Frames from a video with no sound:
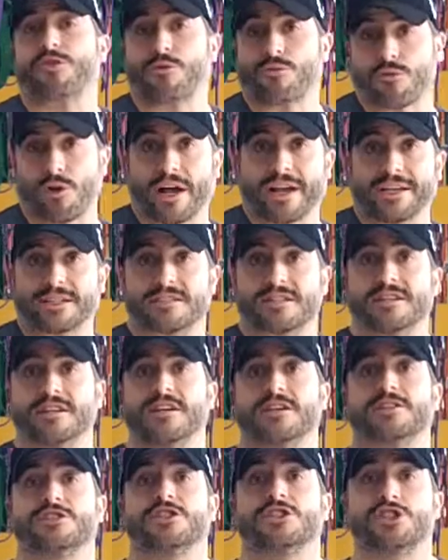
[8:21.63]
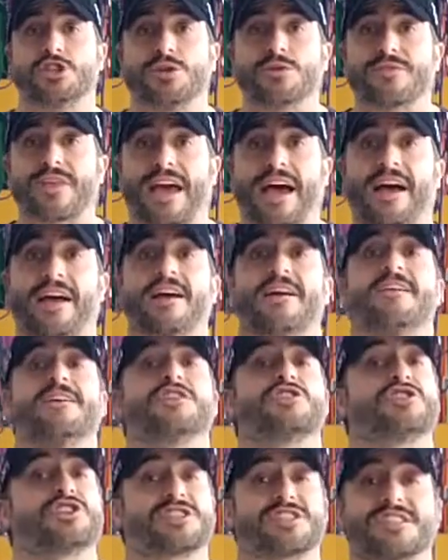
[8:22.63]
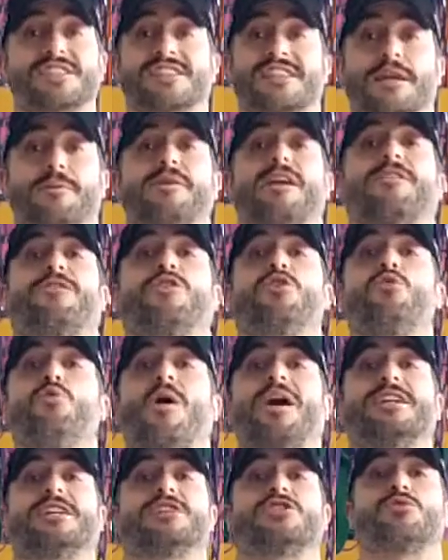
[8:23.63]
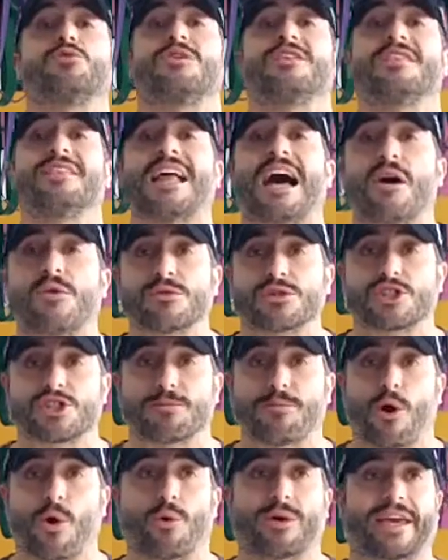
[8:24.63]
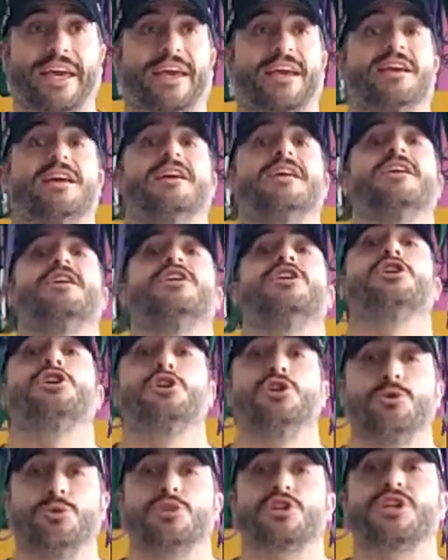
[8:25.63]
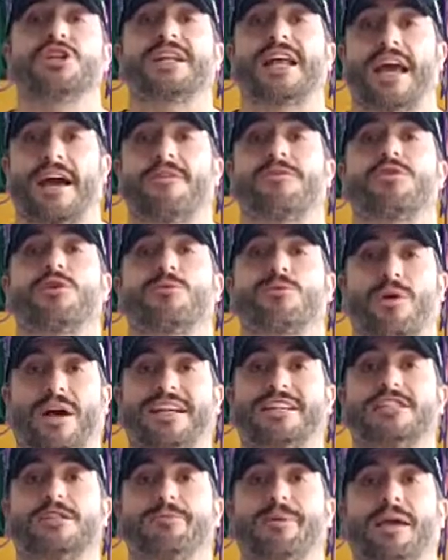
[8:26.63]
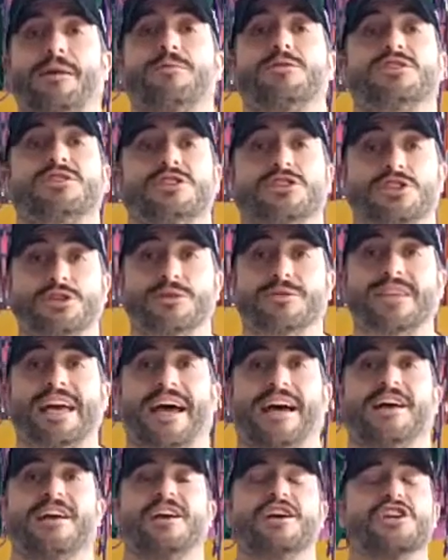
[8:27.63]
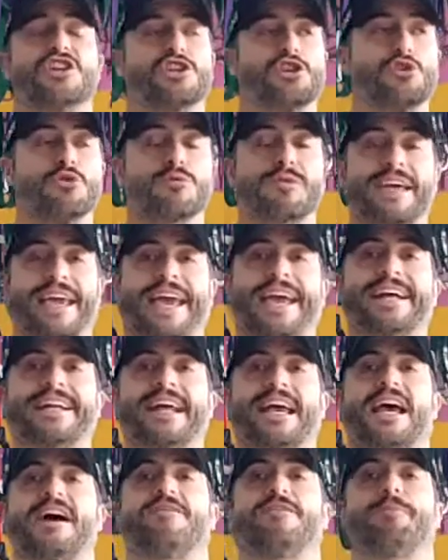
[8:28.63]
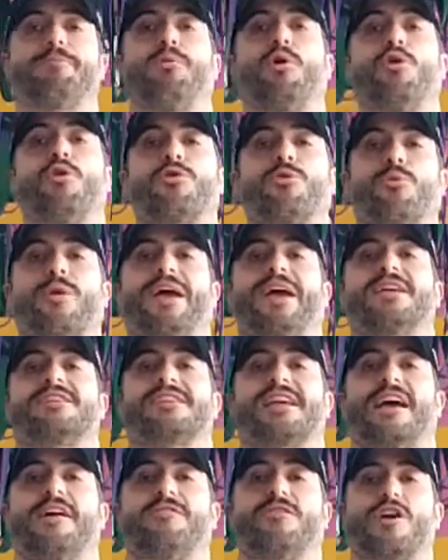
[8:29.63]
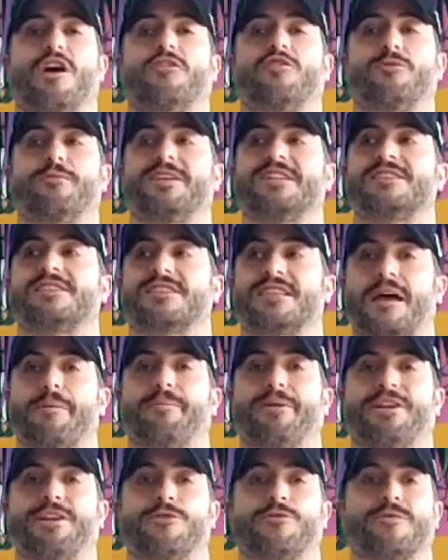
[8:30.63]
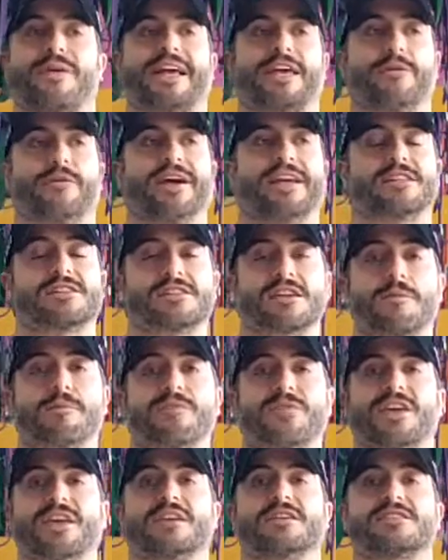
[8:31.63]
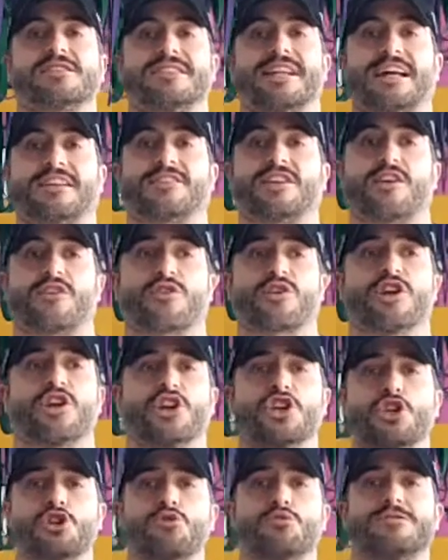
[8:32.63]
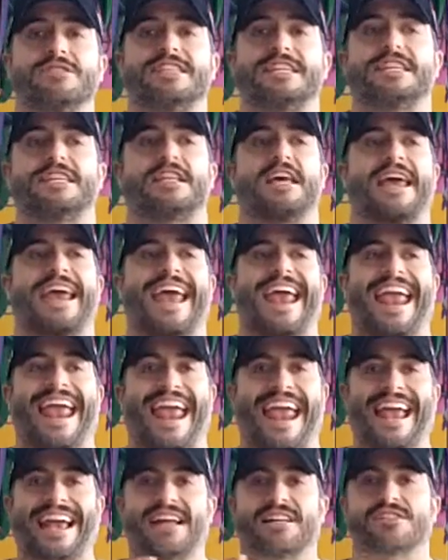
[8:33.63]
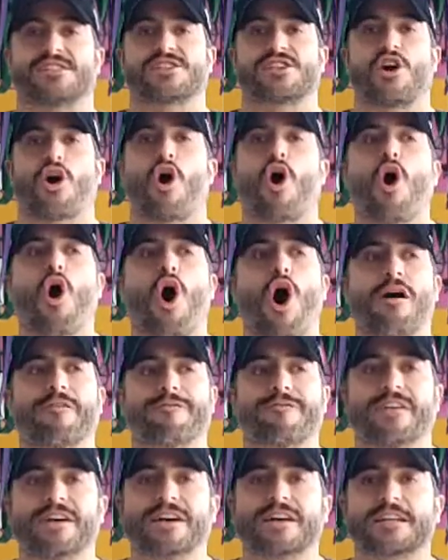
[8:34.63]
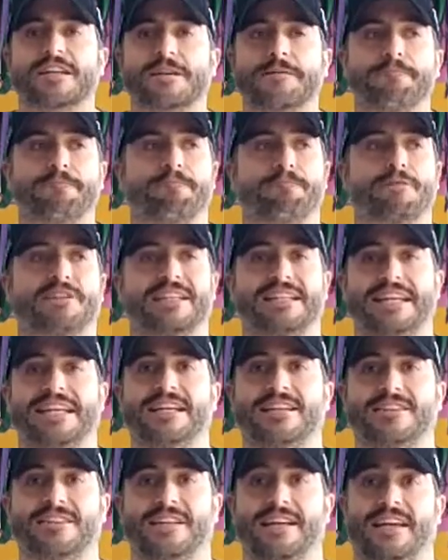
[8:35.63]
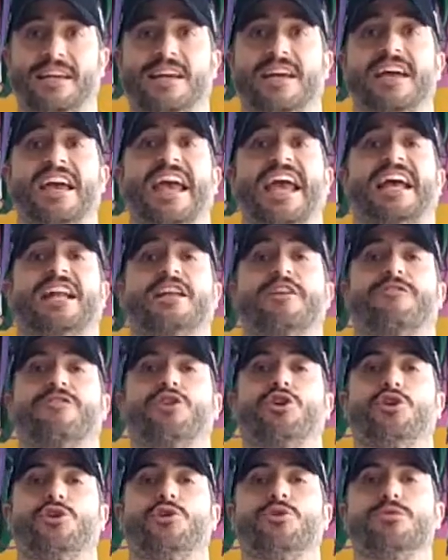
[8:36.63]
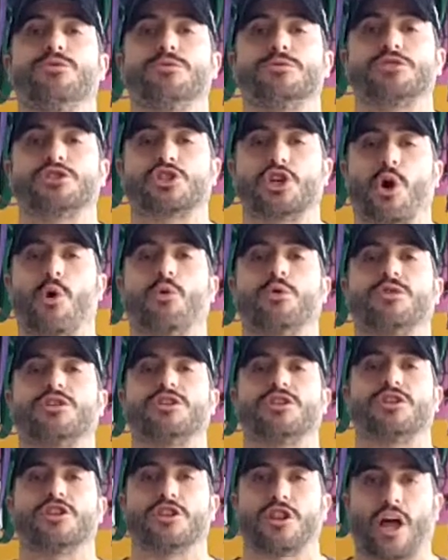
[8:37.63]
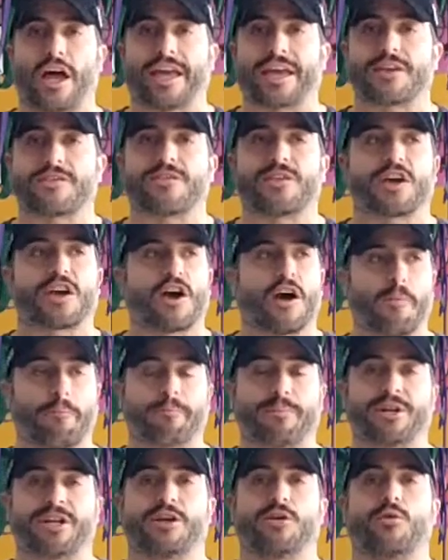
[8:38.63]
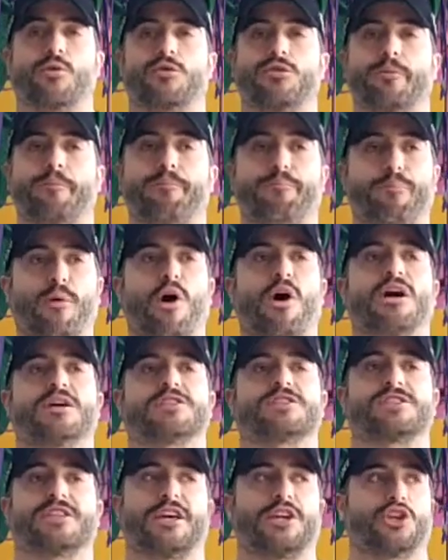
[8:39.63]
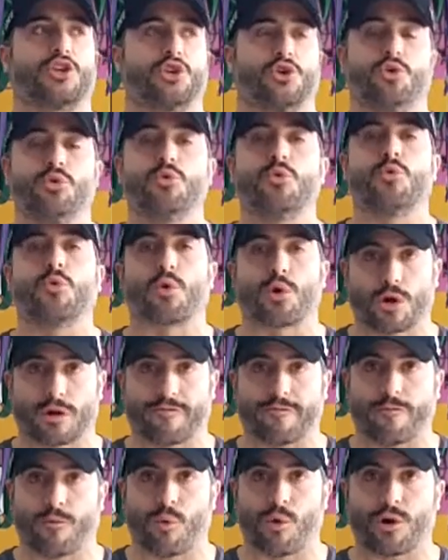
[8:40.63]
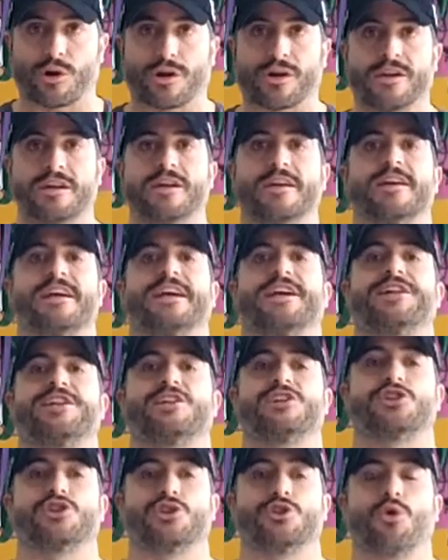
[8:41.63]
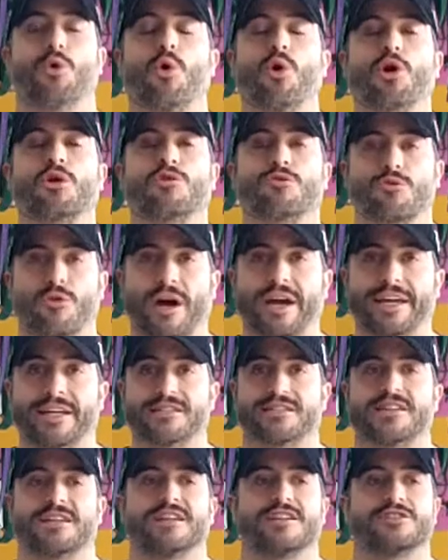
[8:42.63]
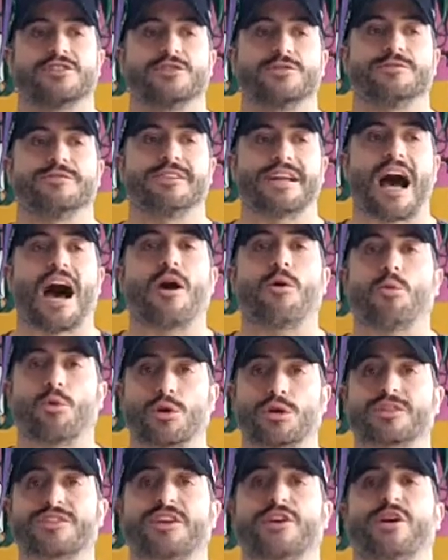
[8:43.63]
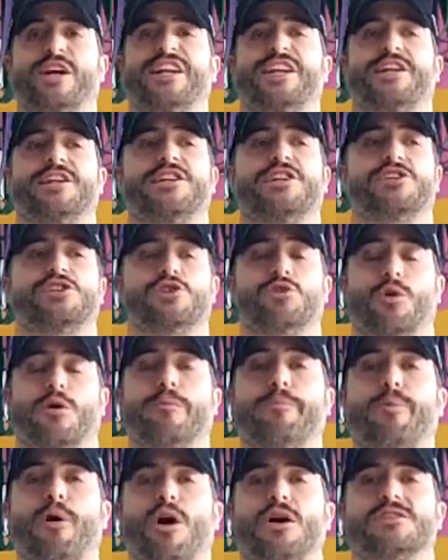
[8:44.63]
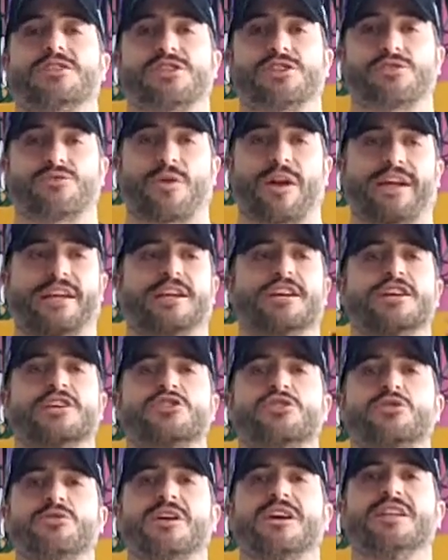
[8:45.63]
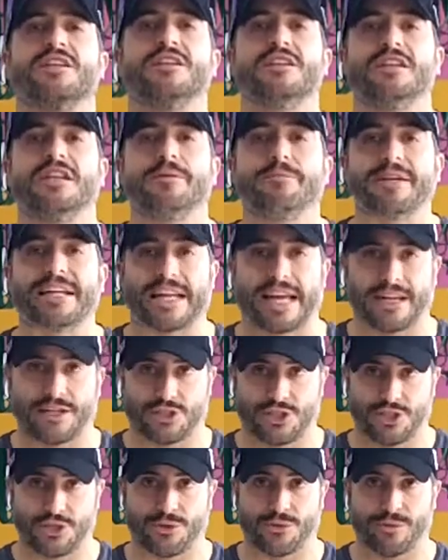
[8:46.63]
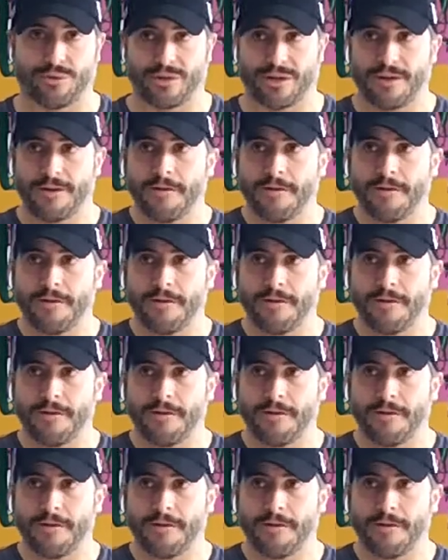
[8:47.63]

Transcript: the right to do that. Just the same, if you wanted to allow smoking, you should have the right to be able to do that. You can't have it both ways, have government step in and regulate some things and not the other. You need hands off completely, and if you don't like the company or the boss that you work for, it is your right to not work there, and it is your boss's right to eliminate you.